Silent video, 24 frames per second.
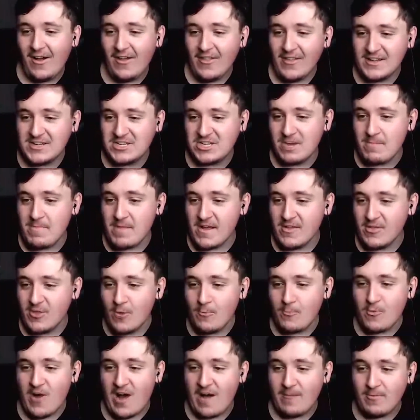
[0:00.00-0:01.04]
oh, they should be in
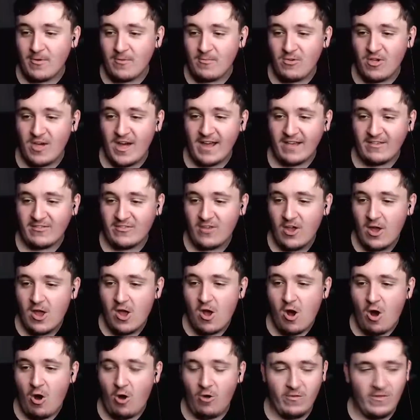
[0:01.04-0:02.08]
their proper place.
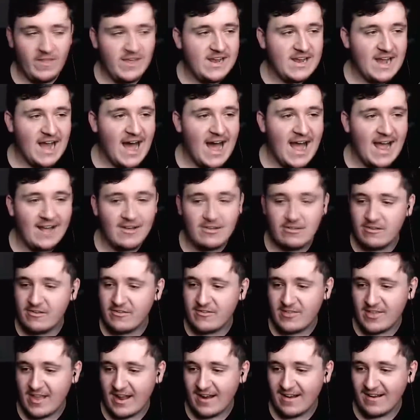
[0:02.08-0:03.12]
Only Kyle
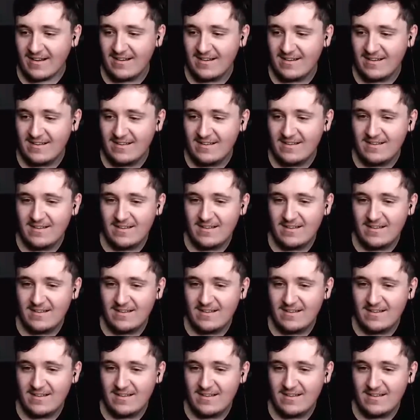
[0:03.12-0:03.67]
is there.